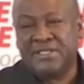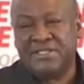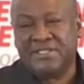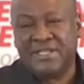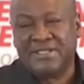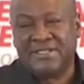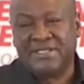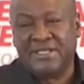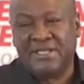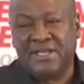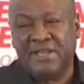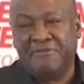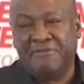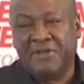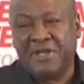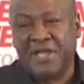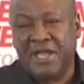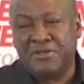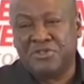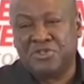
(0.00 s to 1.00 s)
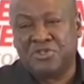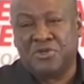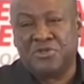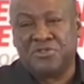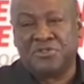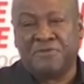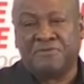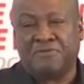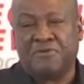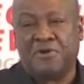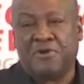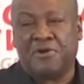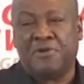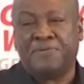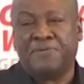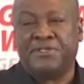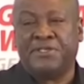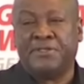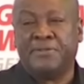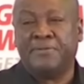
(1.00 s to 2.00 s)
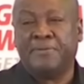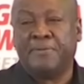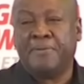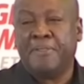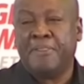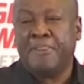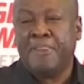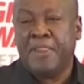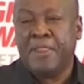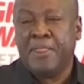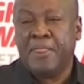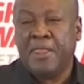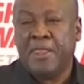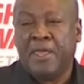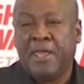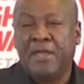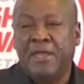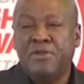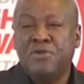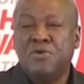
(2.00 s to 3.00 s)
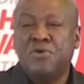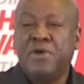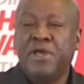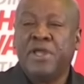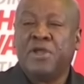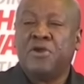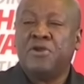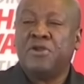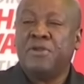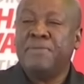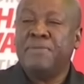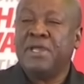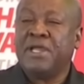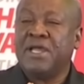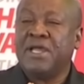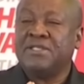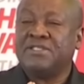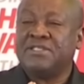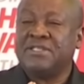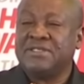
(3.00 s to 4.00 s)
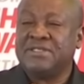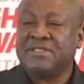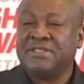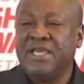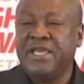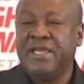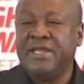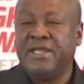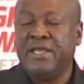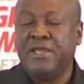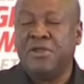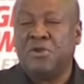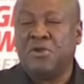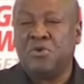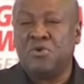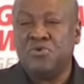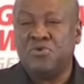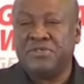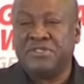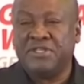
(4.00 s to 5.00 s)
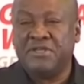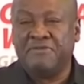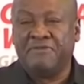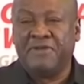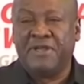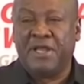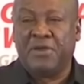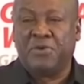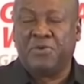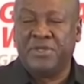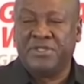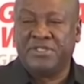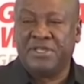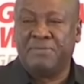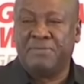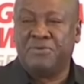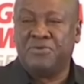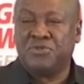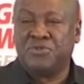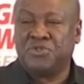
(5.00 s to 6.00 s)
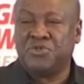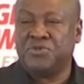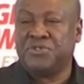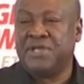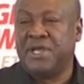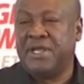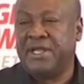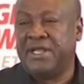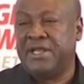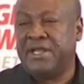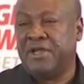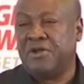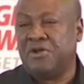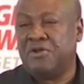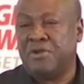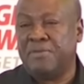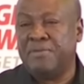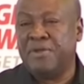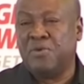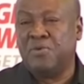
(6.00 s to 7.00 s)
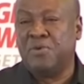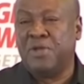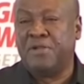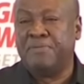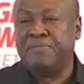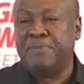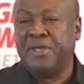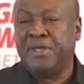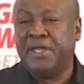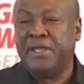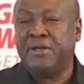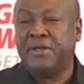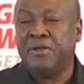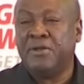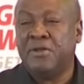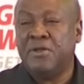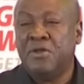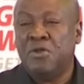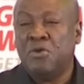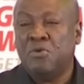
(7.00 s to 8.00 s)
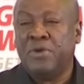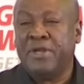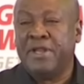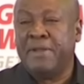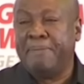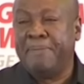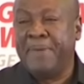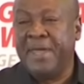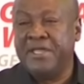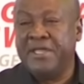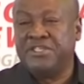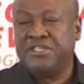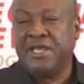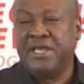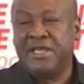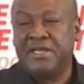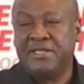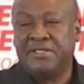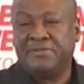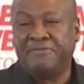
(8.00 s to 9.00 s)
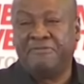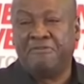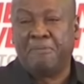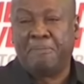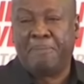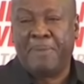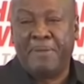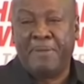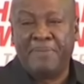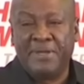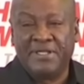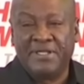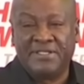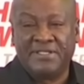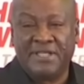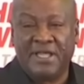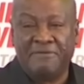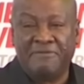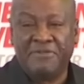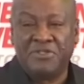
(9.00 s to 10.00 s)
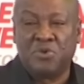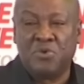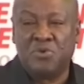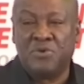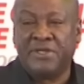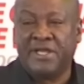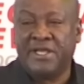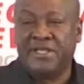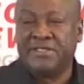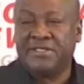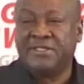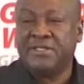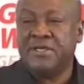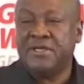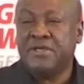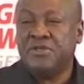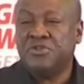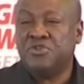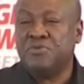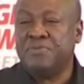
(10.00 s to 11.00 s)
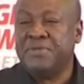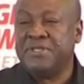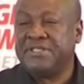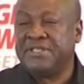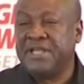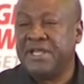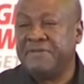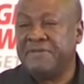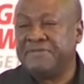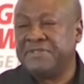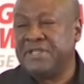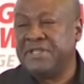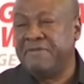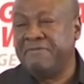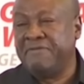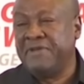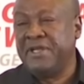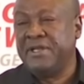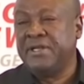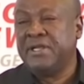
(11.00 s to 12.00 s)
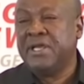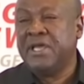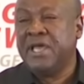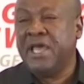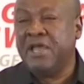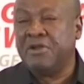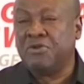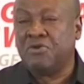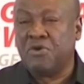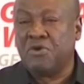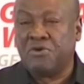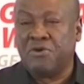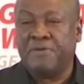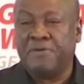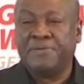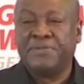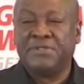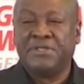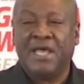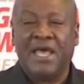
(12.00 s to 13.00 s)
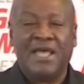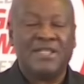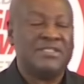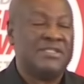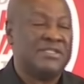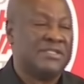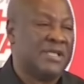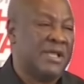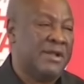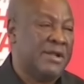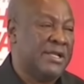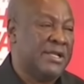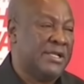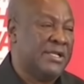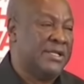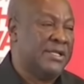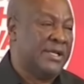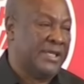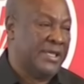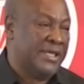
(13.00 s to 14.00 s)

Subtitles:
is a significant source of corruption, and no economy can sustain inclusive and equitable social and economic well-being with the penchant for public service holders to be self-serving and corrupt, as is currently